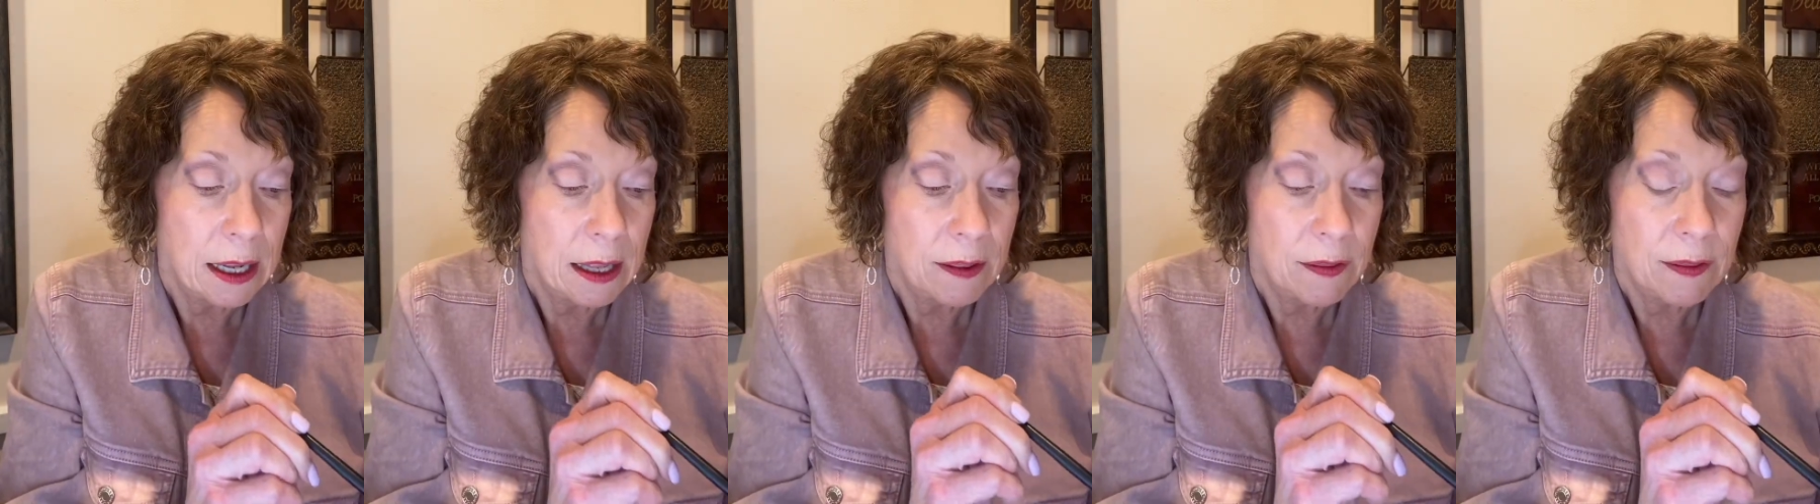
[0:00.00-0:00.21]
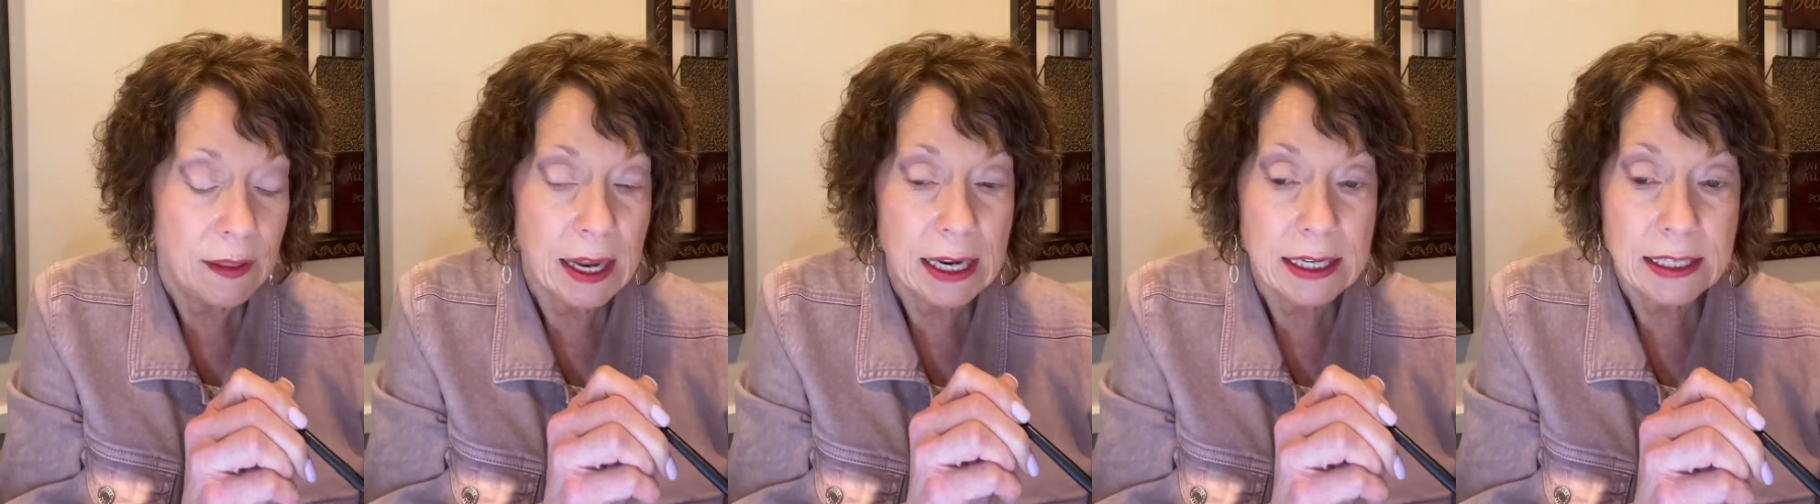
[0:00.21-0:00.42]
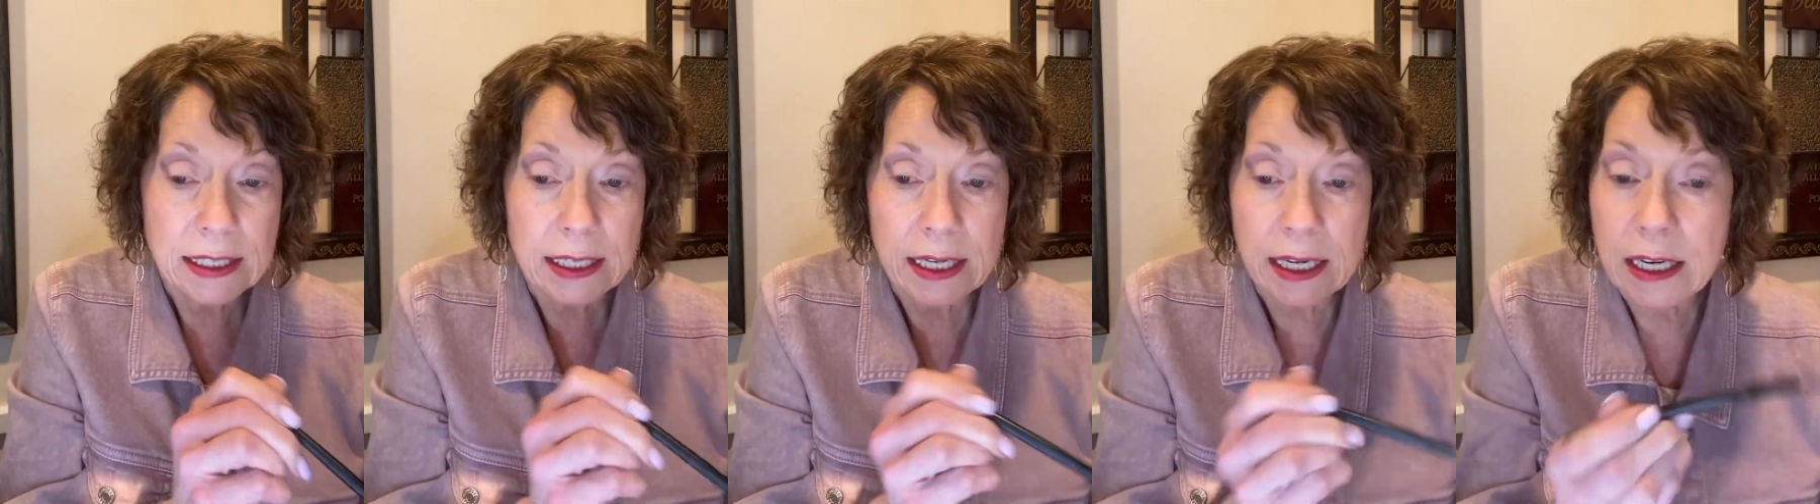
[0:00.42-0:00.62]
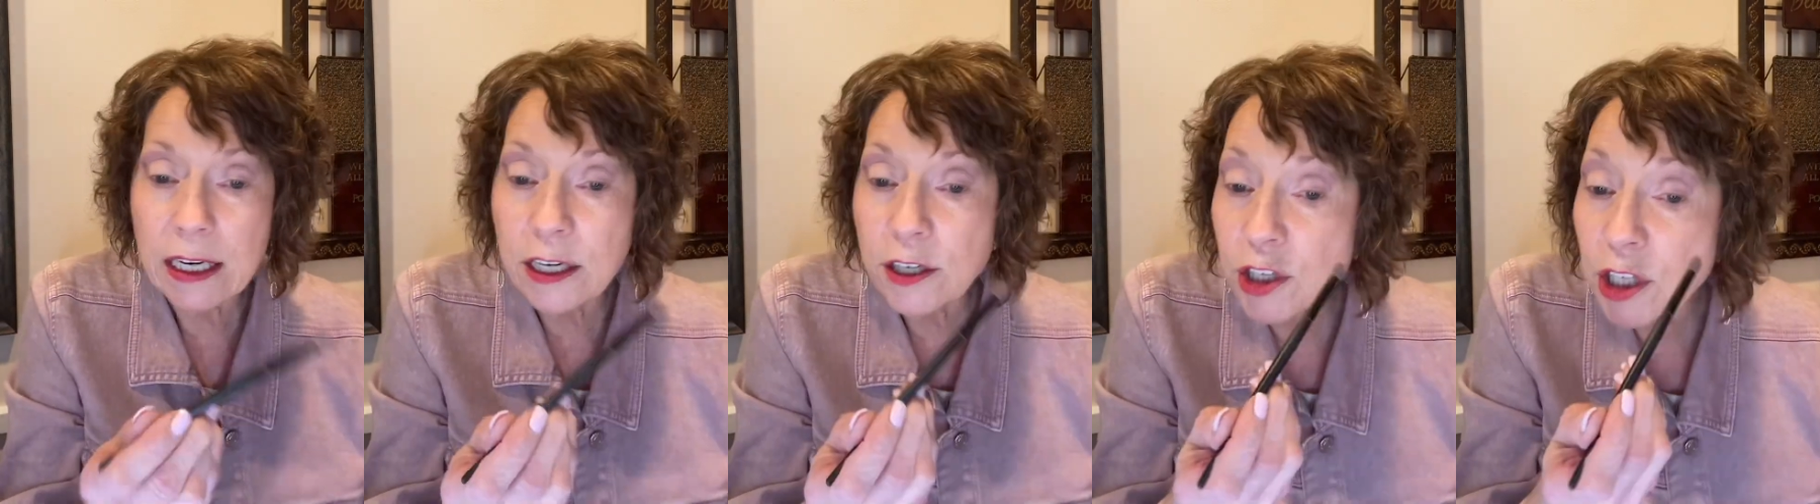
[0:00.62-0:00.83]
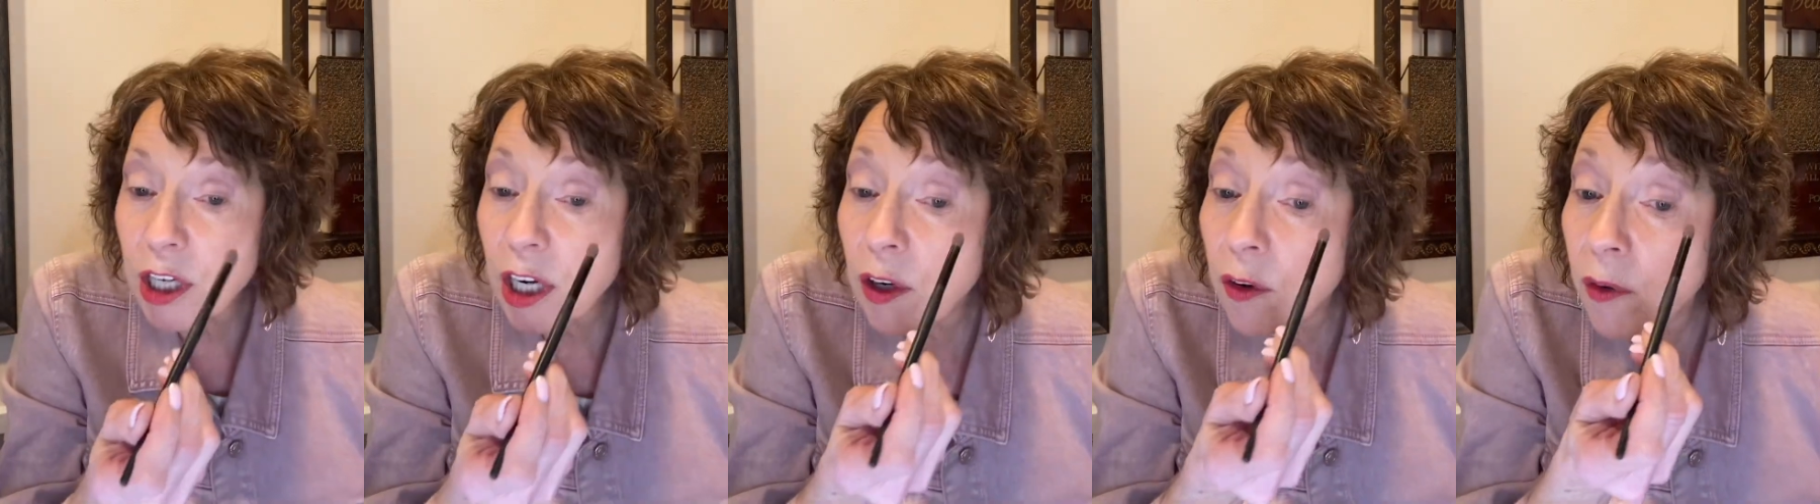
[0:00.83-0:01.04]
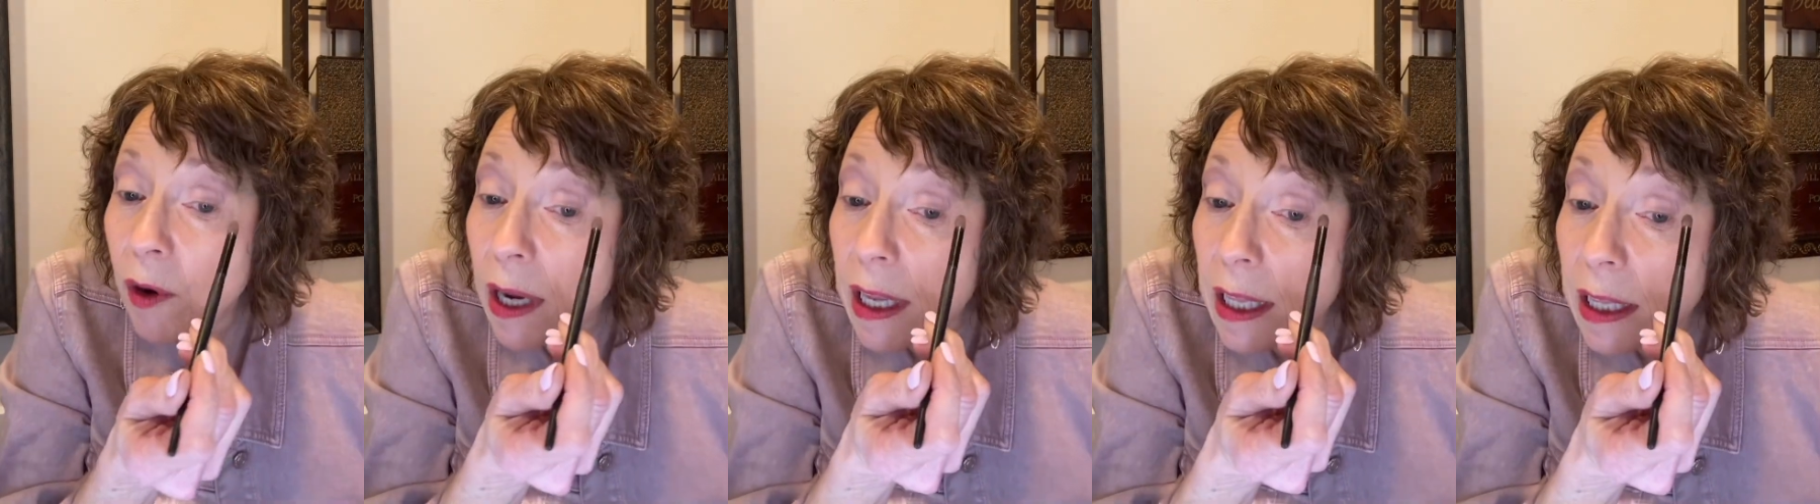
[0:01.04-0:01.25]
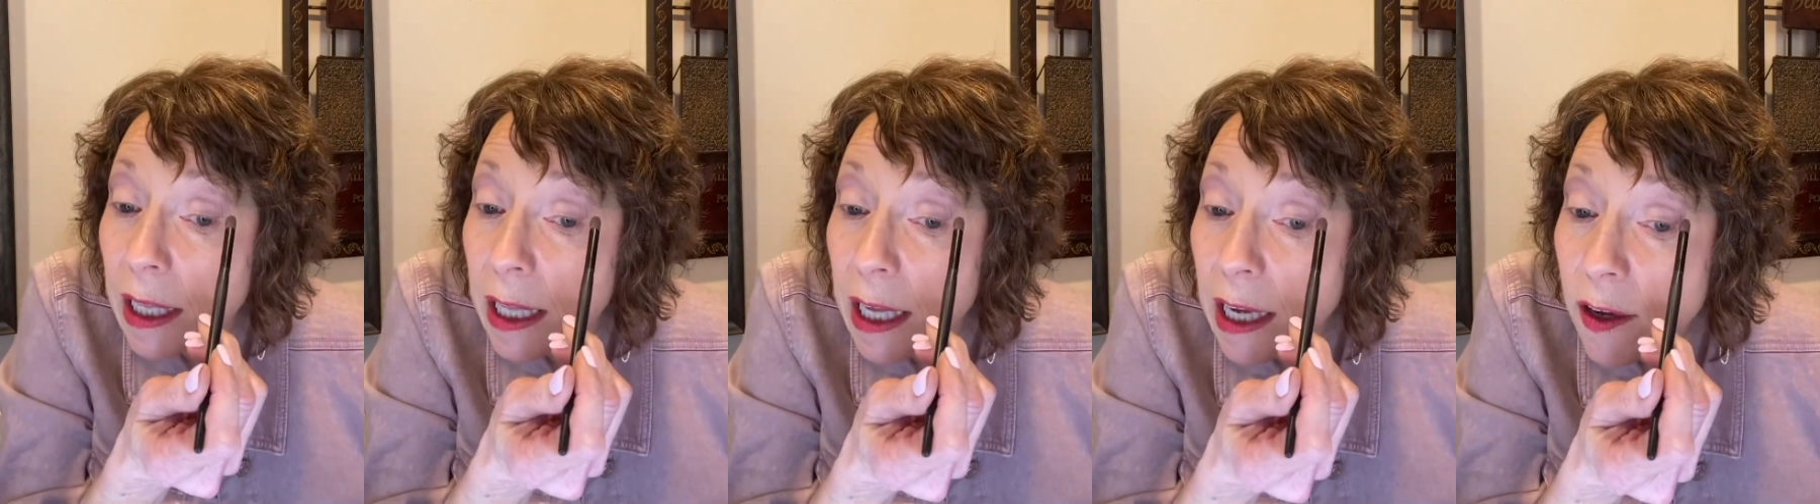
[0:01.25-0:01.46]
That's going to generate
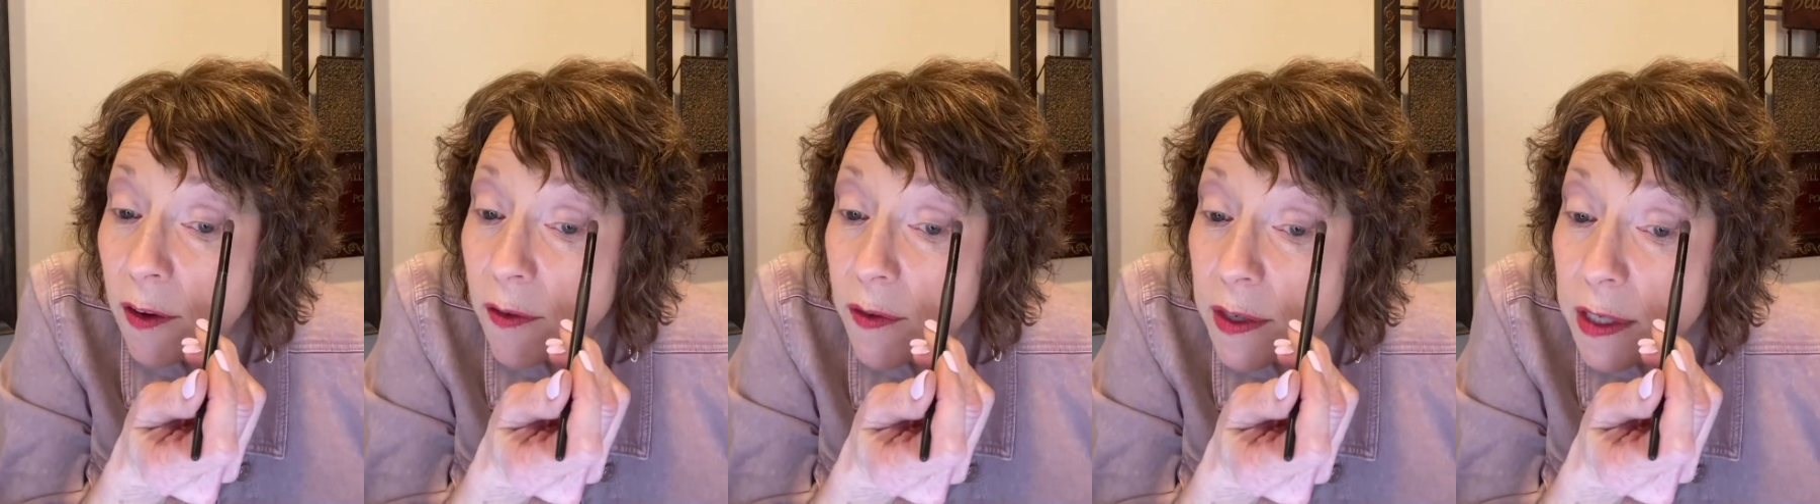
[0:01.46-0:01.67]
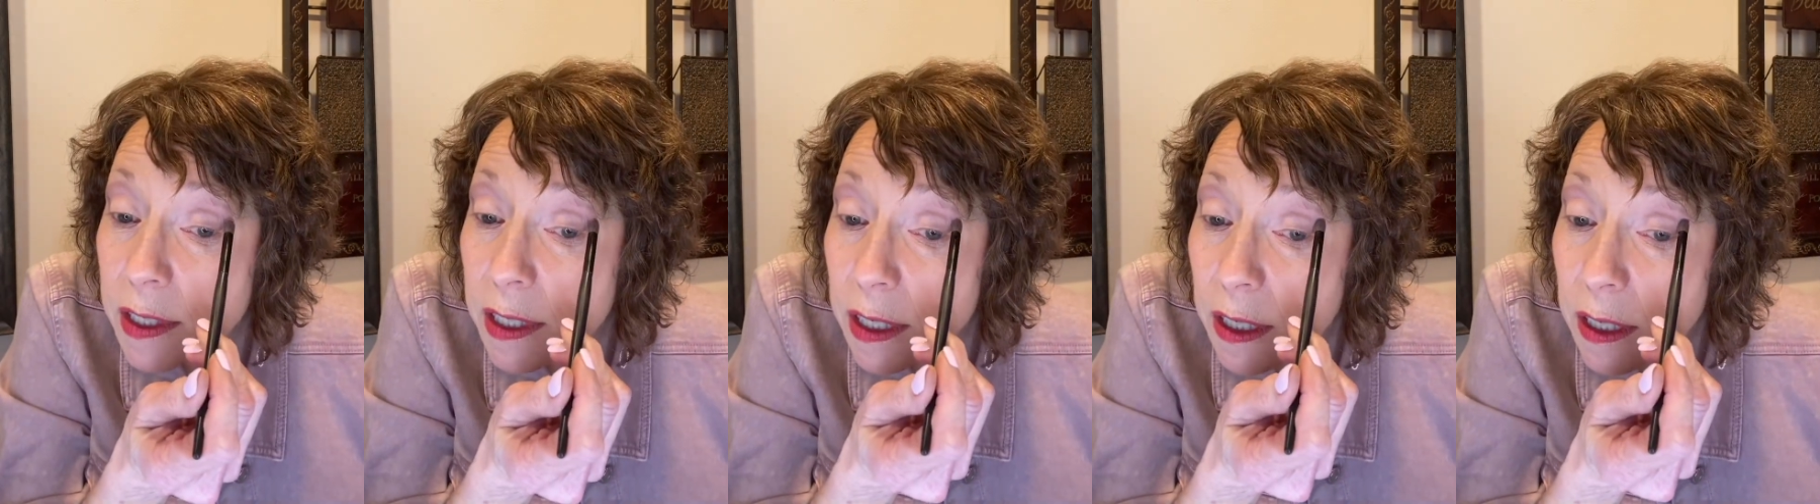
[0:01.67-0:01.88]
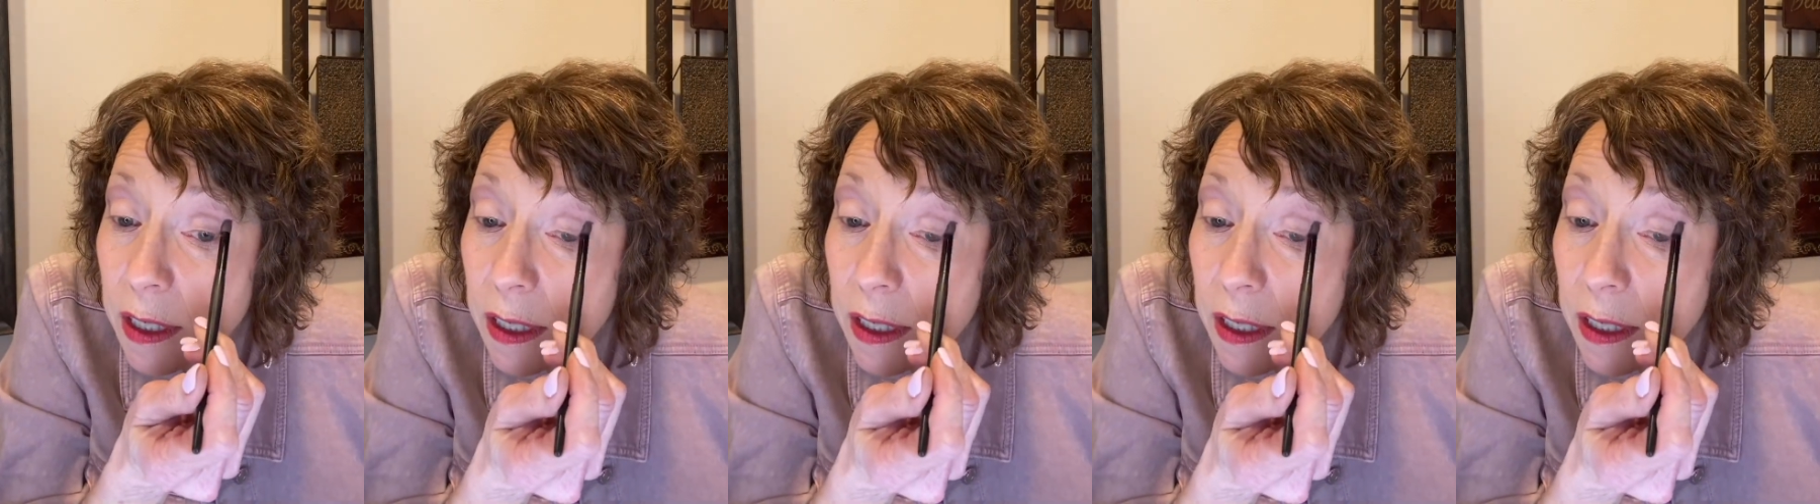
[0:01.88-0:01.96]
lift.